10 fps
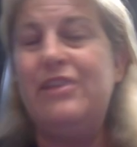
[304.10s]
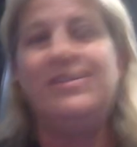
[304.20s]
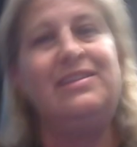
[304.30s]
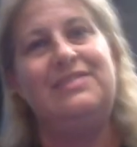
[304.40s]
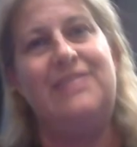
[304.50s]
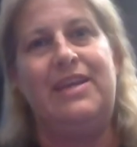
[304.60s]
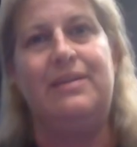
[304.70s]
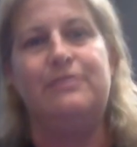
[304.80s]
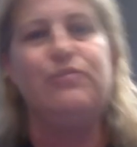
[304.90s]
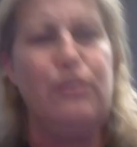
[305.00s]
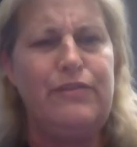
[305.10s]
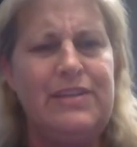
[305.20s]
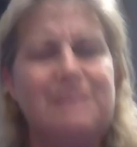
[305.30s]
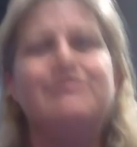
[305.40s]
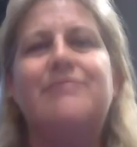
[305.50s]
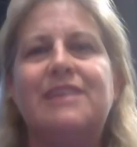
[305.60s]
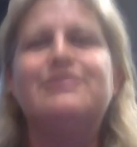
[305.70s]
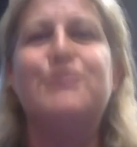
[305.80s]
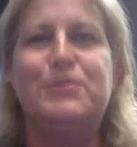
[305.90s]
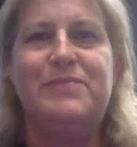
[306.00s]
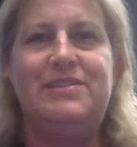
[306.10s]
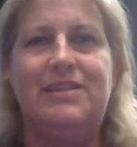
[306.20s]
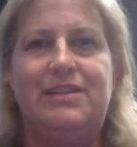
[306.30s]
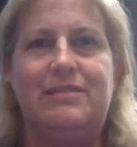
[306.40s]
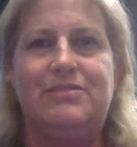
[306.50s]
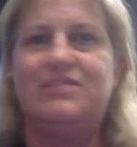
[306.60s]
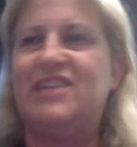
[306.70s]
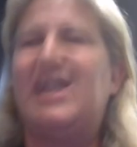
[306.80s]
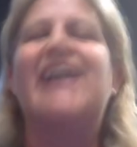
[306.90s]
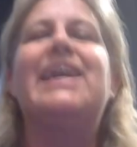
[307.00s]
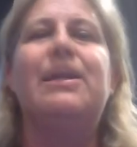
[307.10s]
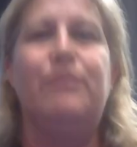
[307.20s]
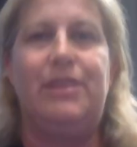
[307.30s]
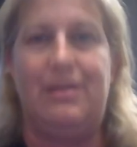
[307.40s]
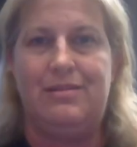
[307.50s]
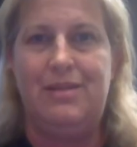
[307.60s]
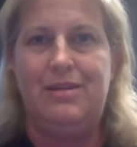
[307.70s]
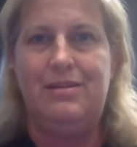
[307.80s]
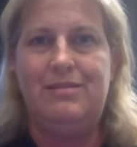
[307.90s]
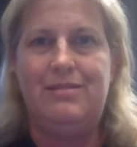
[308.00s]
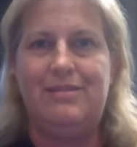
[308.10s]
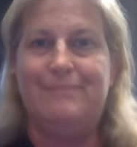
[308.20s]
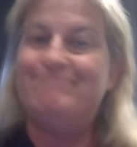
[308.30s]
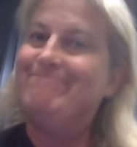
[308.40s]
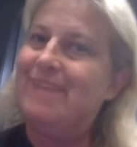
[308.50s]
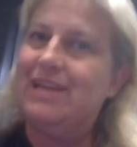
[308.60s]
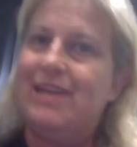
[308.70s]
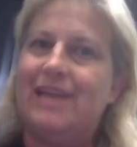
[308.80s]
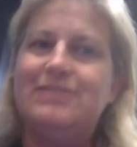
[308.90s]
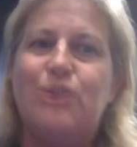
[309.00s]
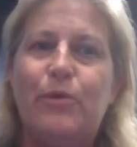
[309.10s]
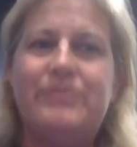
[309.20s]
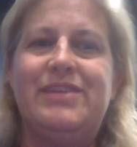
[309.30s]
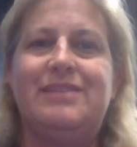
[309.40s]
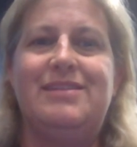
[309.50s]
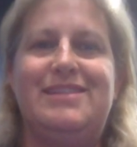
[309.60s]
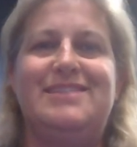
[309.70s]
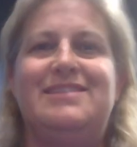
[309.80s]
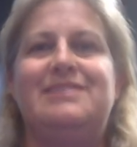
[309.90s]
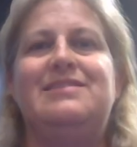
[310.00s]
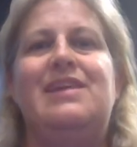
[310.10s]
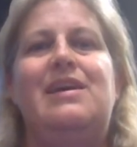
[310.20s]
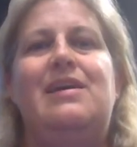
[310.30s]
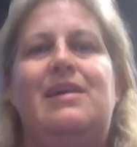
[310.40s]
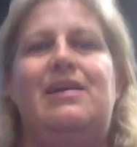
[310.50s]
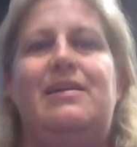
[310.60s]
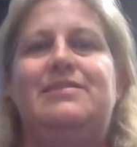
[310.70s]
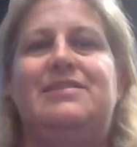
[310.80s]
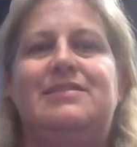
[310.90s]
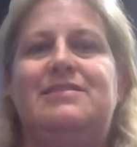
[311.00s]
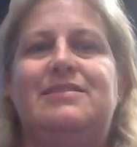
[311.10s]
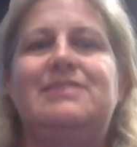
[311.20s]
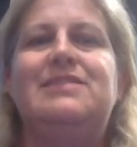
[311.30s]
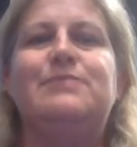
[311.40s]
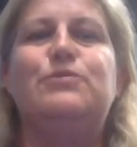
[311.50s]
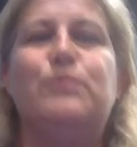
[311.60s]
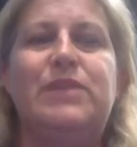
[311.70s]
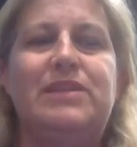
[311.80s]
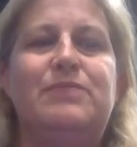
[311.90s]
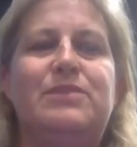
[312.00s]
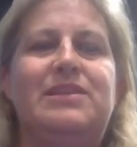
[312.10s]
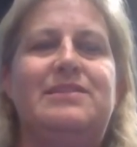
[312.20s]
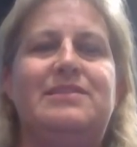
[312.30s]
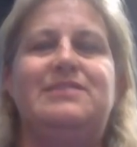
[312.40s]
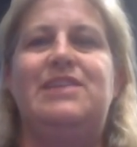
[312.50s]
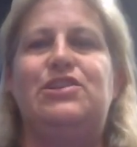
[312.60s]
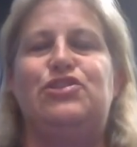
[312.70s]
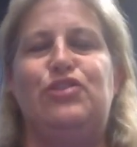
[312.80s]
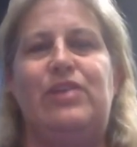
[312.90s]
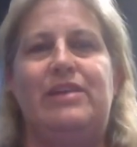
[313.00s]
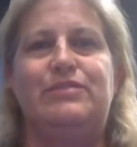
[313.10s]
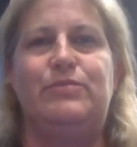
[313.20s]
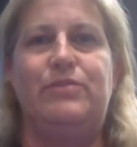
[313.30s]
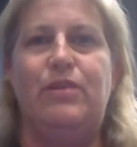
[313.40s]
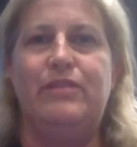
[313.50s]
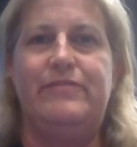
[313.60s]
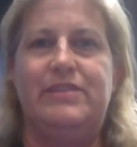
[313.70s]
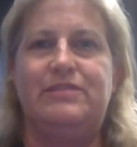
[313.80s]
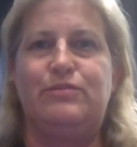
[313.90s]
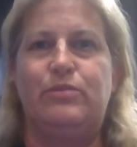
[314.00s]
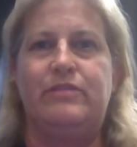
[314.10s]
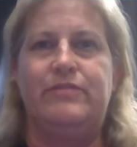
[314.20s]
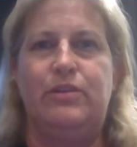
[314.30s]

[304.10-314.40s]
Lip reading: that it's saying. Service, that's a little misleading. Just say, I can't read it. You know, I don't think that this seems really, really sensationalized with all of this sort of,